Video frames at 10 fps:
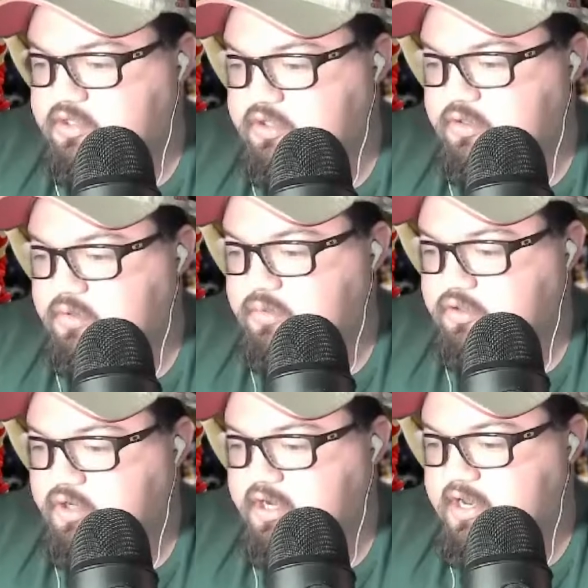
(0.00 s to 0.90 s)
2,
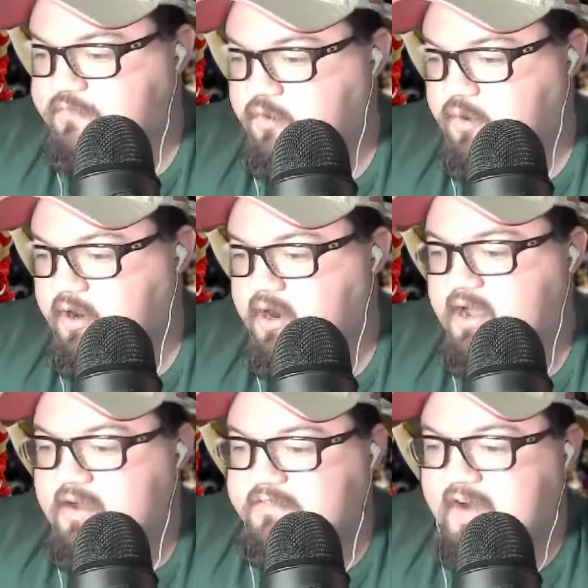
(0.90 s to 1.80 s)
3, 4,
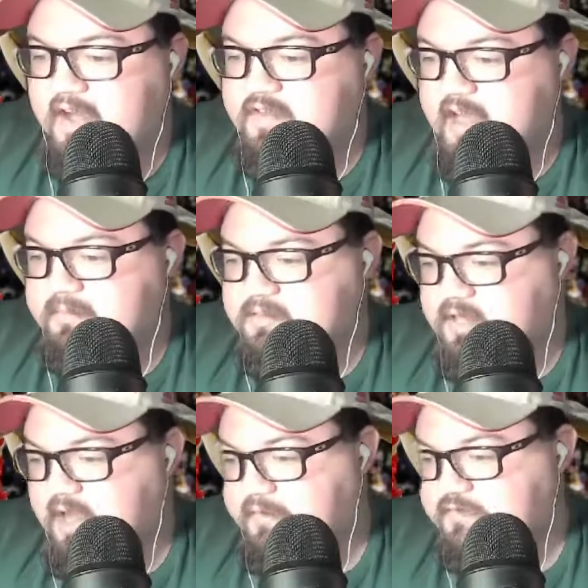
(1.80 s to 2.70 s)
5 games
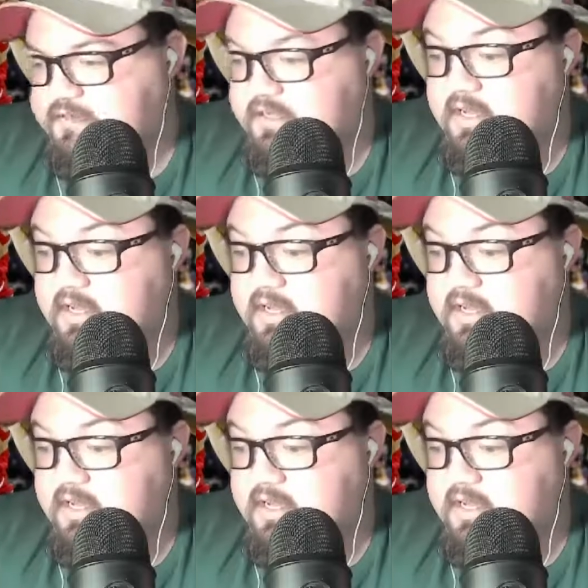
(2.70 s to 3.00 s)
left.